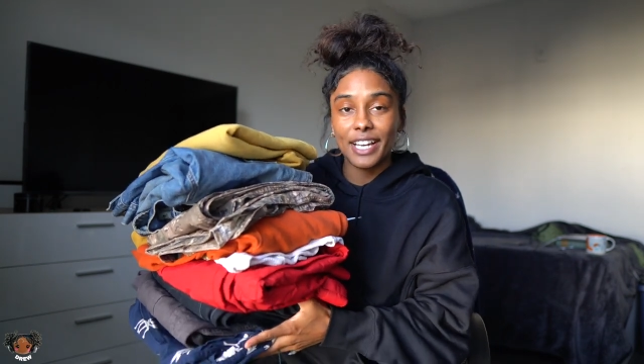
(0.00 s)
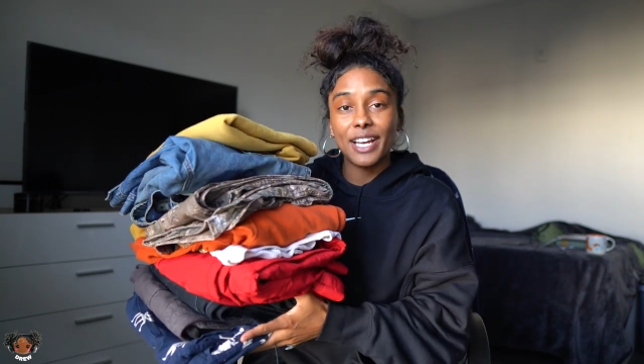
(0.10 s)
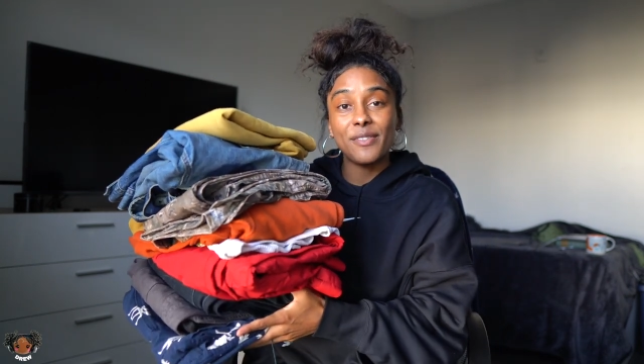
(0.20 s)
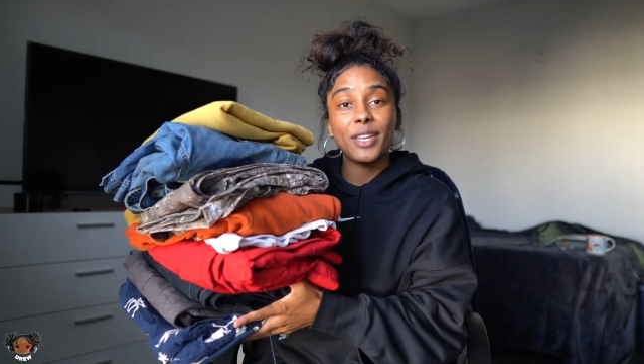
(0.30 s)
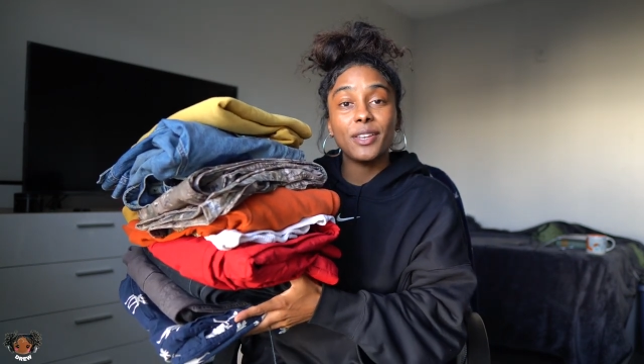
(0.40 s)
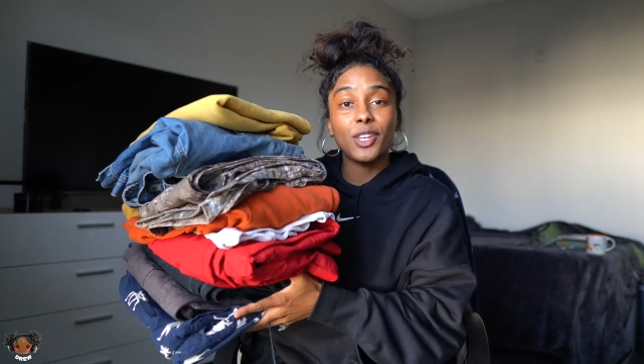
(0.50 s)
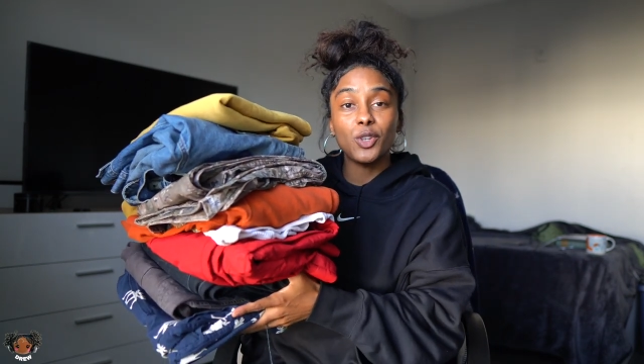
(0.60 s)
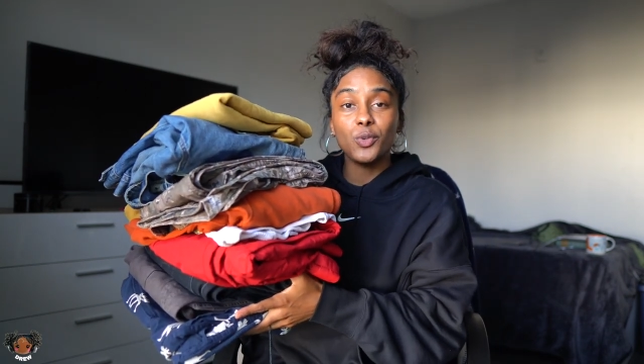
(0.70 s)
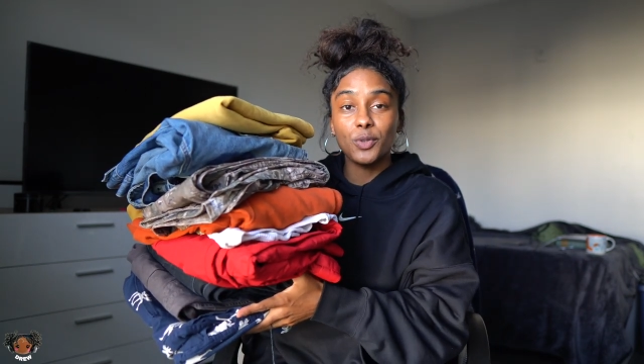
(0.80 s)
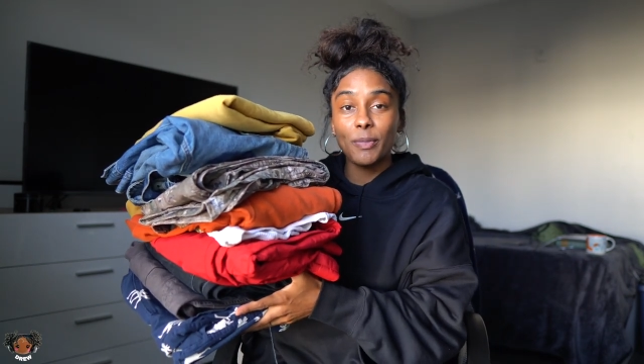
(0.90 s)
I have a
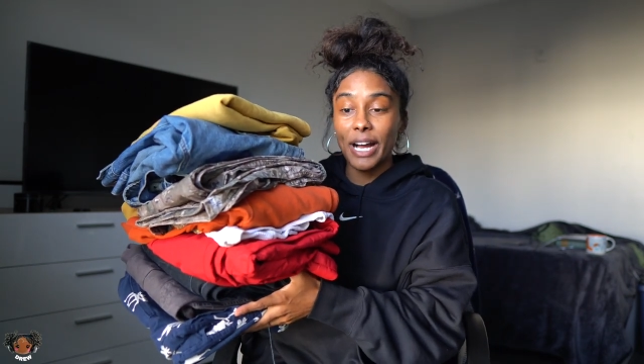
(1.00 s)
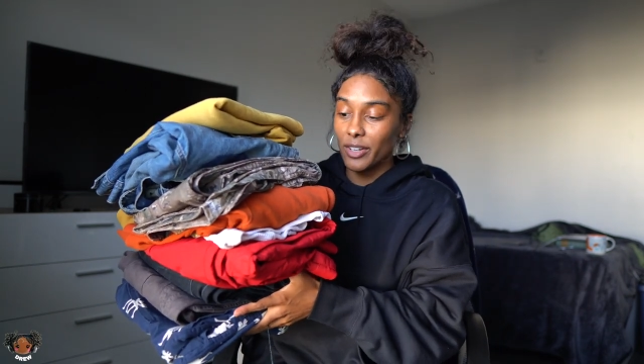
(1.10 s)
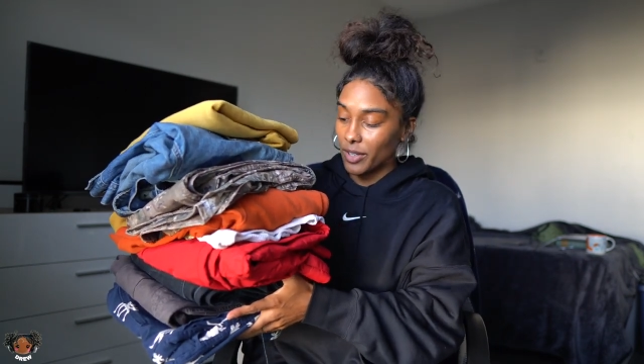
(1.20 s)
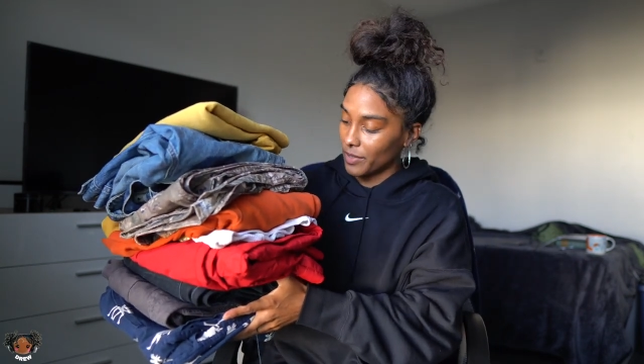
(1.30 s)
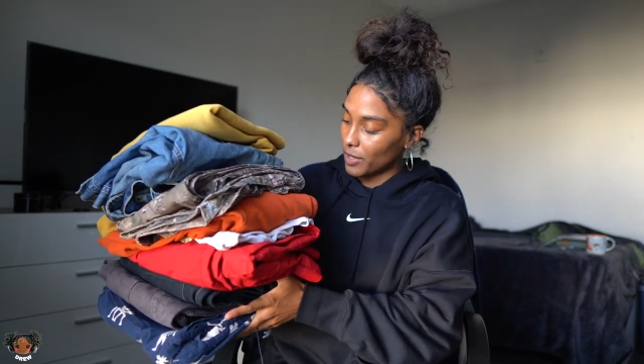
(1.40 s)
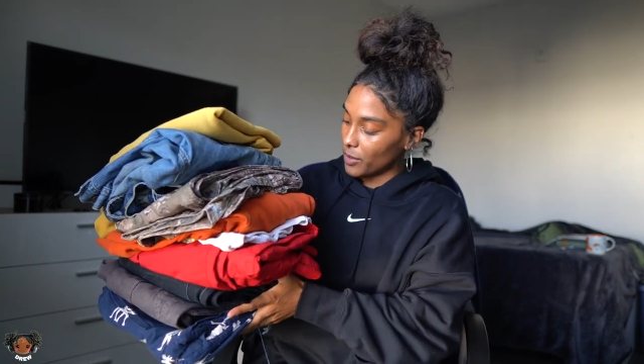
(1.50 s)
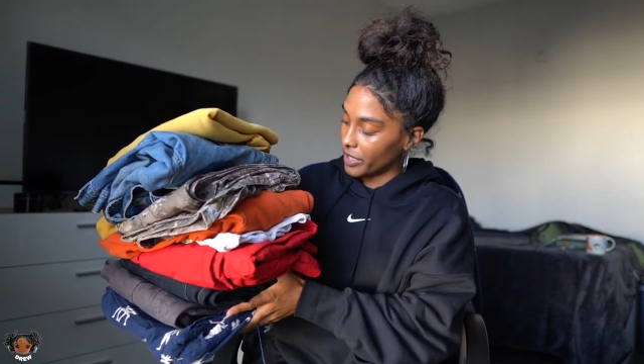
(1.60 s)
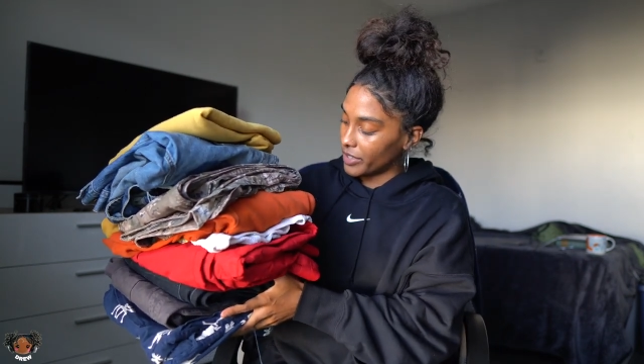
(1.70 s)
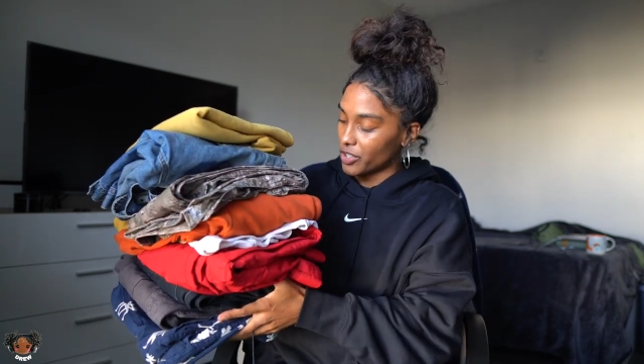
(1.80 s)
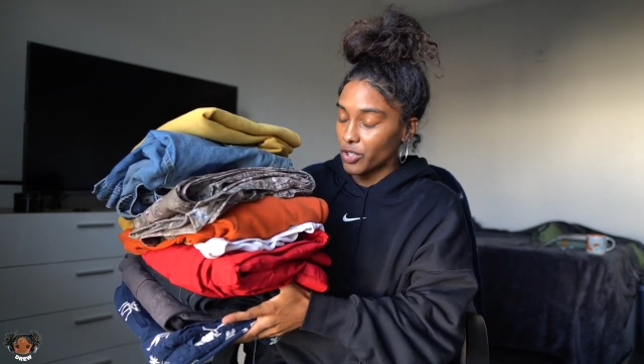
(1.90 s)
huge pile of
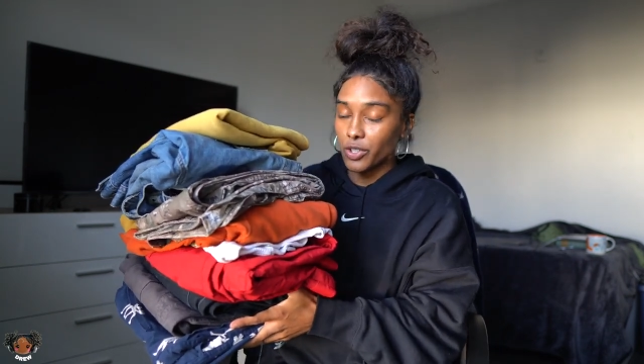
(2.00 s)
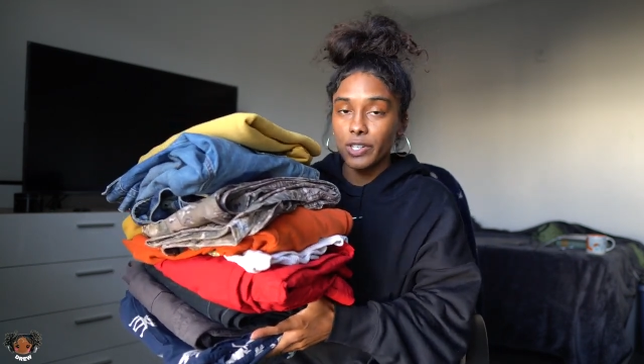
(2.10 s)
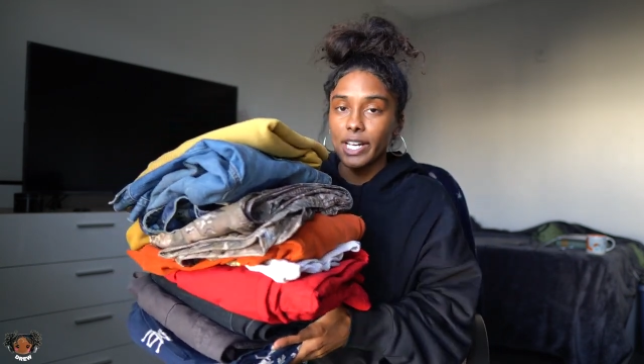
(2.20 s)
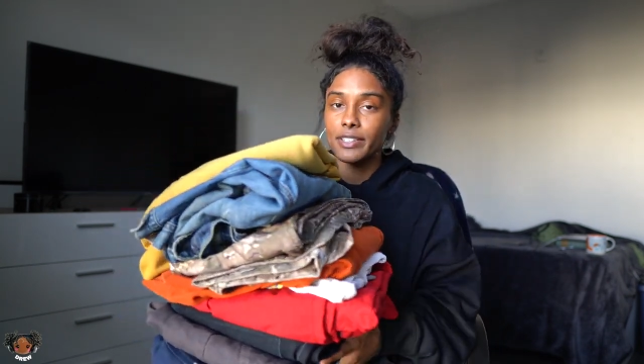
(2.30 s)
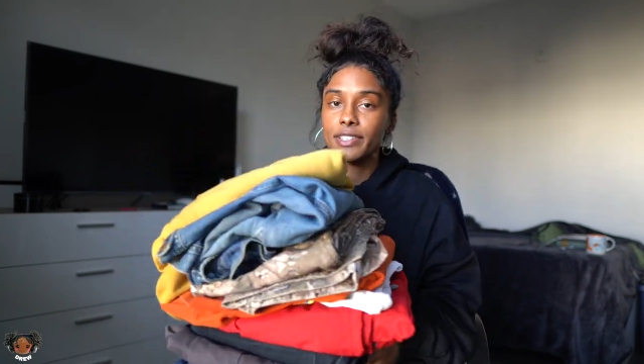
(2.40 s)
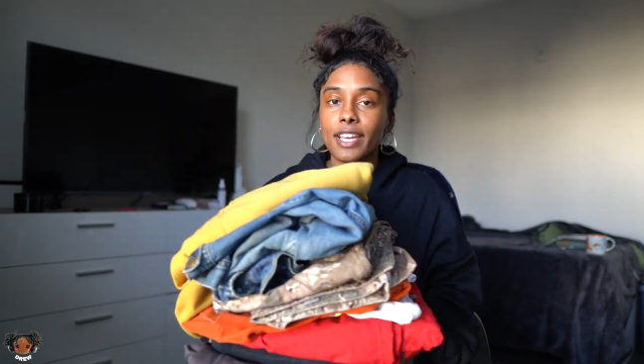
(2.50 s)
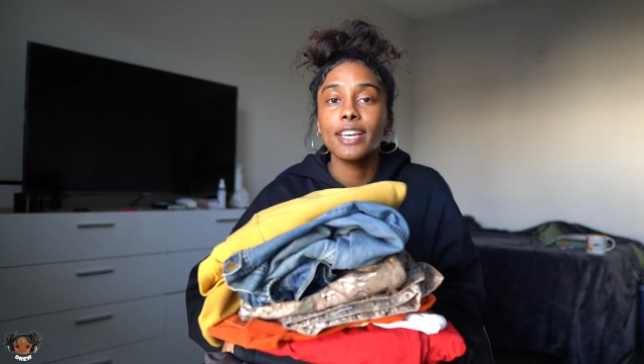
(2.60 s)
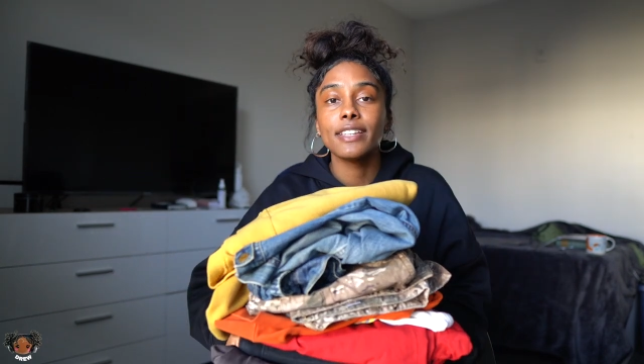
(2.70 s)
clothing to show you guys.